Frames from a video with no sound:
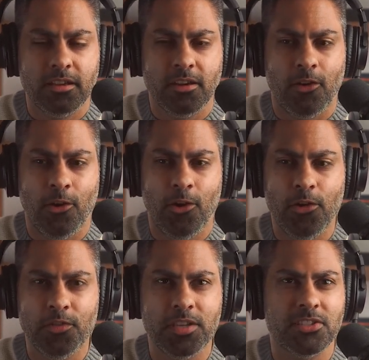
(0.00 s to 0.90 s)
all
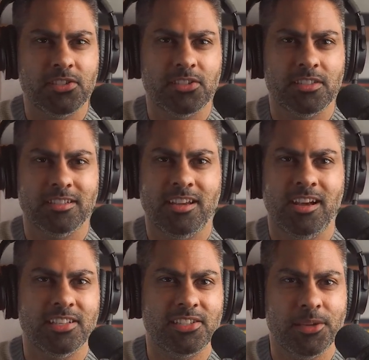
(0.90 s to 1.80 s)
these
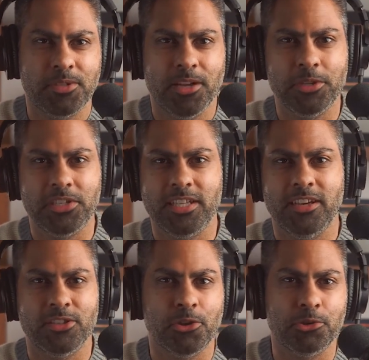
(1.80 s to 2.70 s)
concepts that we see
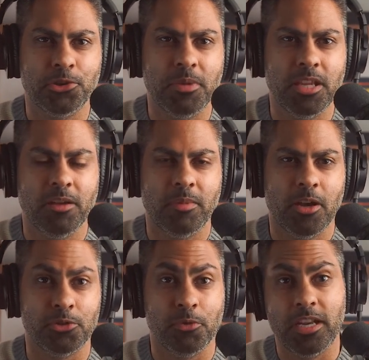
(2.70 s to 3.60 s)
on social media
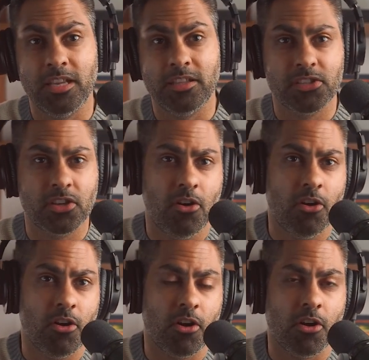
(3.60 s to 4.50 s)
about do I need this
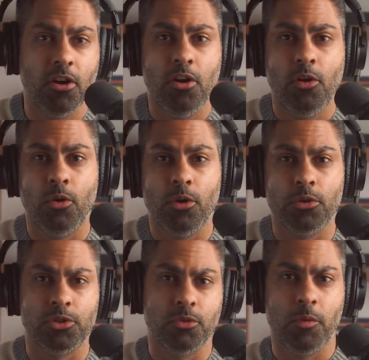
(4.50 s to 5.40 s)
car or
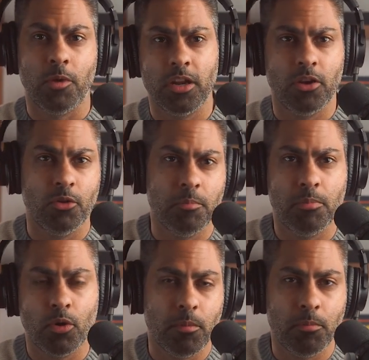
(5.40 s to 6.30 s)
do I want to go to
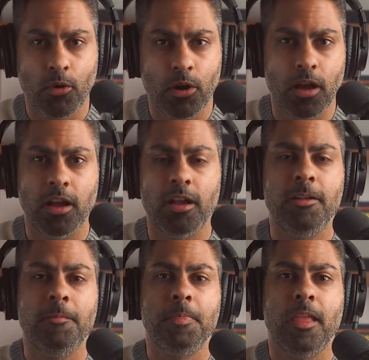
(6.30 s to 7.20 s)
Bora Bora?
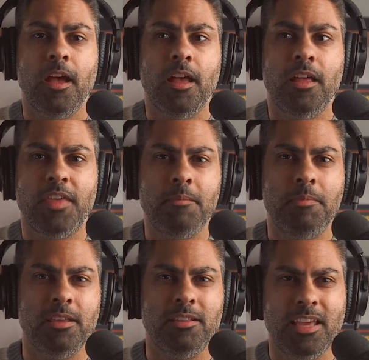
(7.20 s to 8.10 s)
They
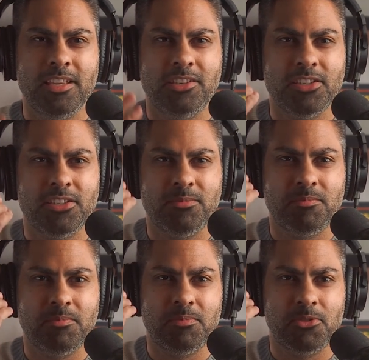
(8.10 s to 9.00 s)
be they just
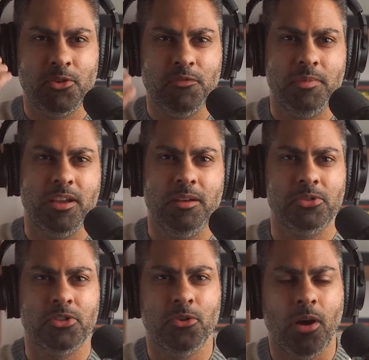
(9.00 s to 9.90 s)
sort of become
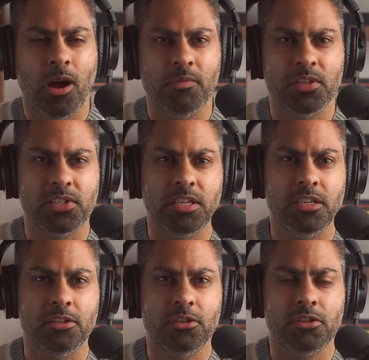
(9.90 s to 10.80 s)
so
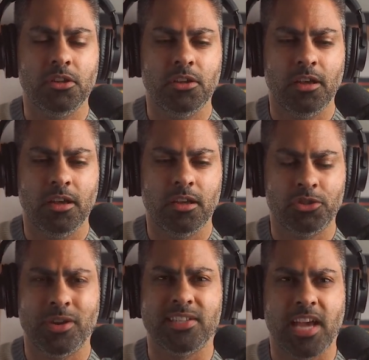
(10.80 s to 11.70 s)
obviously uh,
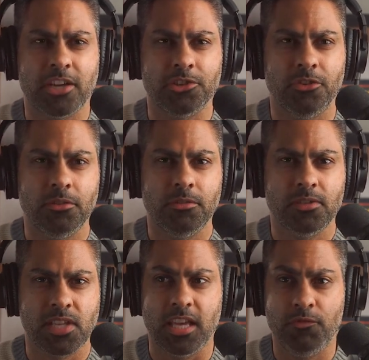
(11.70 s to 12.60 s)
transactional.
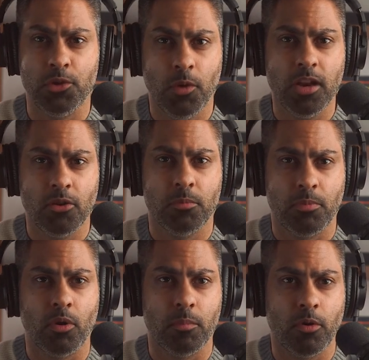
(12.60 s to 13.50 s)
It's like mm. if hmm. you want to go to
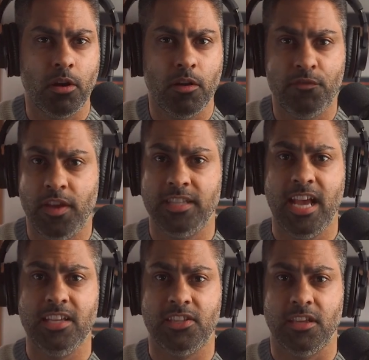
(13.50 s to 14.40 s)
Bora Bora,
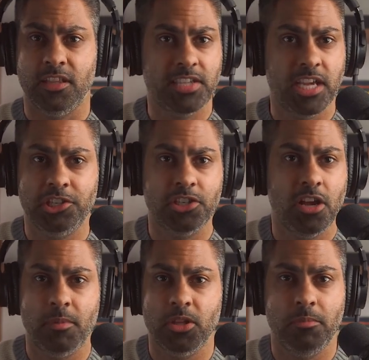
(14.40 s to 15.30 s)
fantastic. Let's actually talk
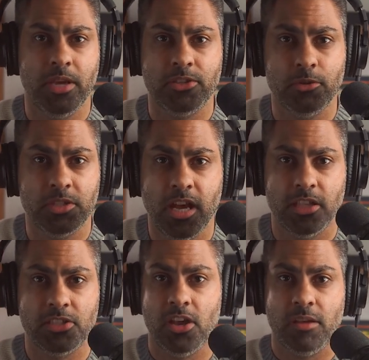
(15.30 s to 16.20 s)
about the best hotel.
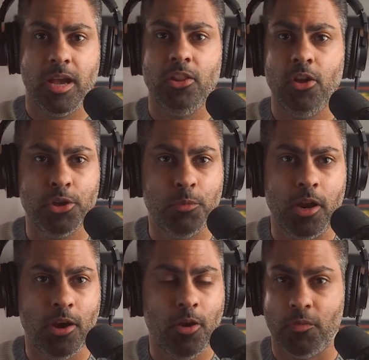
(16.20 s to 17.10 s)
Let's talk about how long you want to
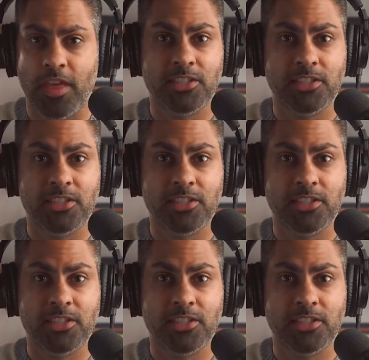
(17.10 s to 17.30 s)
go. That's